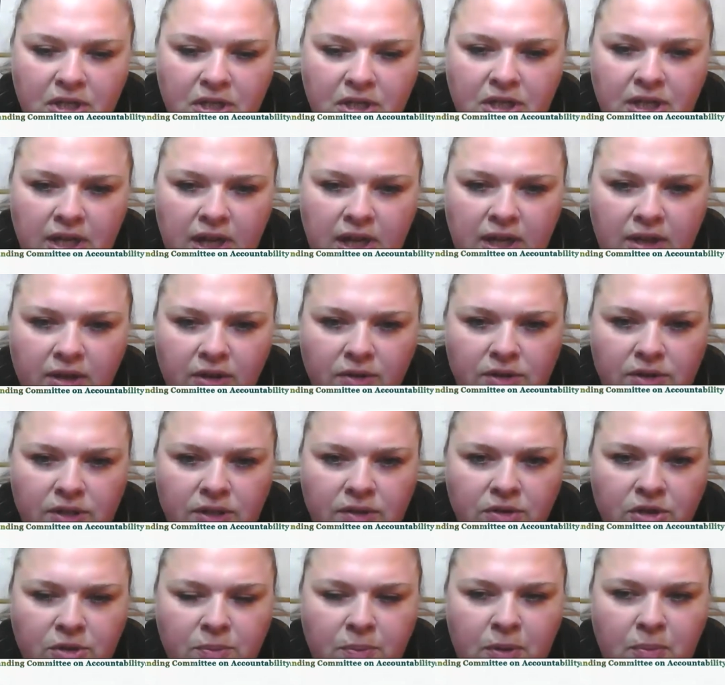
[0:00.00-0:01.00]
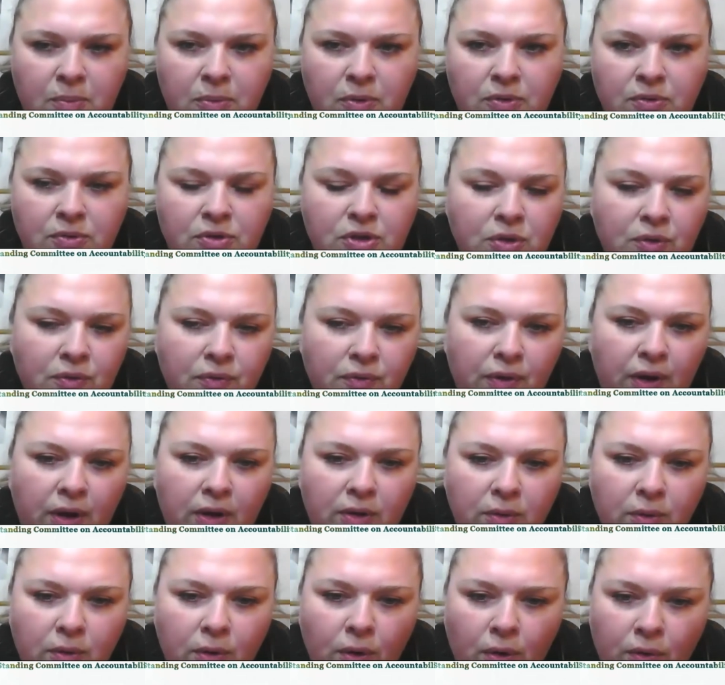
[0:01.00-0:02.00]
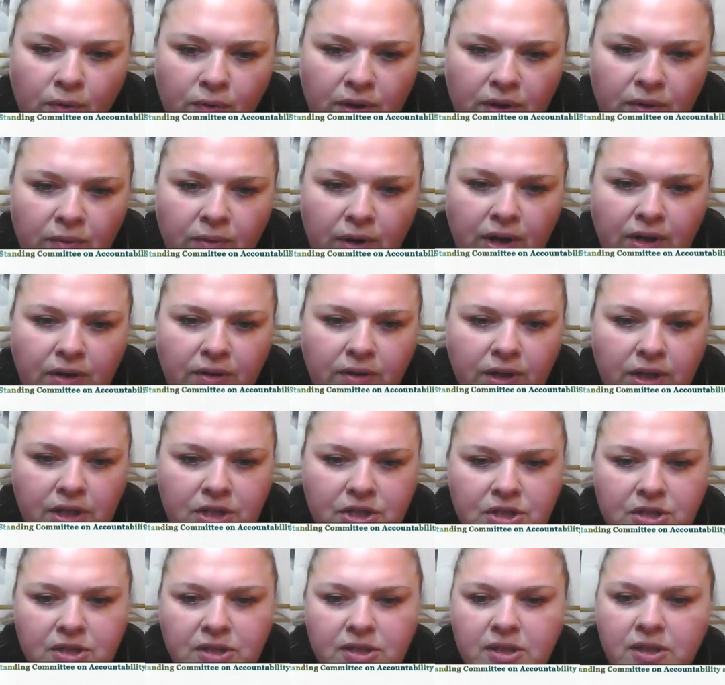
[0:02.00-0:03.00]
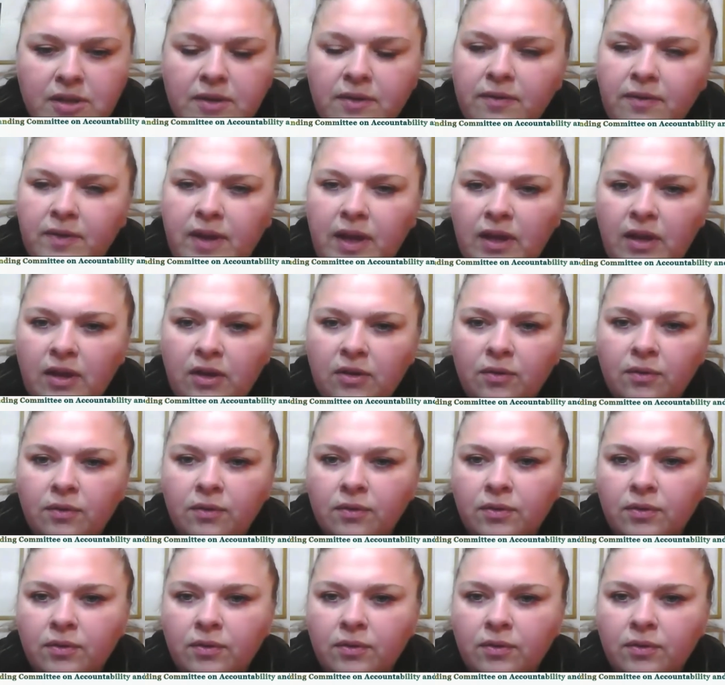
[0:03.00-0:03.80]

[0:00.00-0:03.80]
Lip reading: to hand those out to people who don't follow COVID regulations? Thank you.